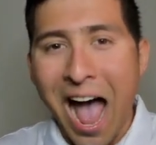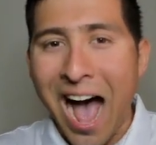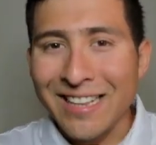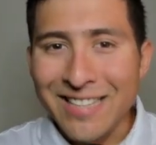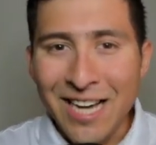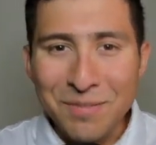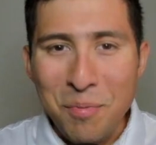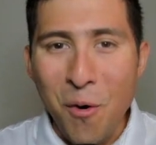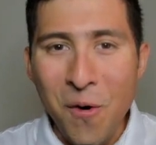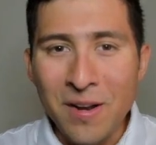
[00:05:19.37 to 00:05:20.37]
at that
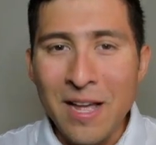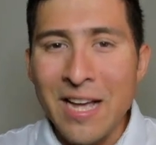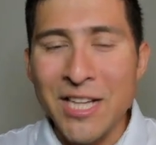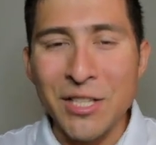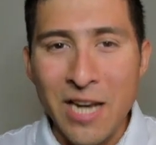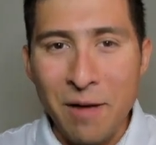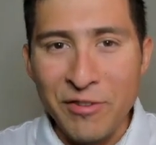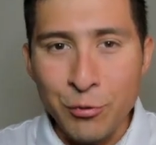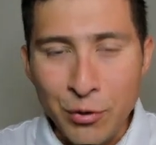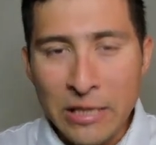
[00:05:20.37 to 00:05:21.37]
point, it's going to
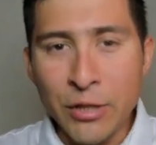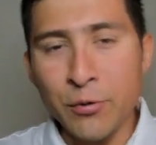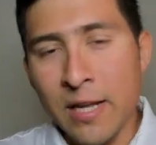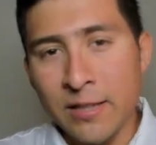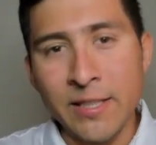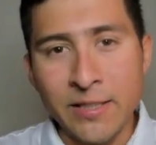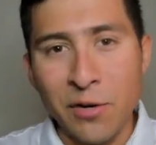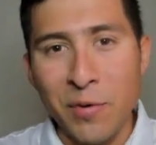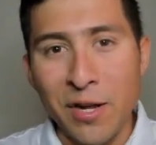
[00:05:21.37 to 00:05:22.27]
be really realistic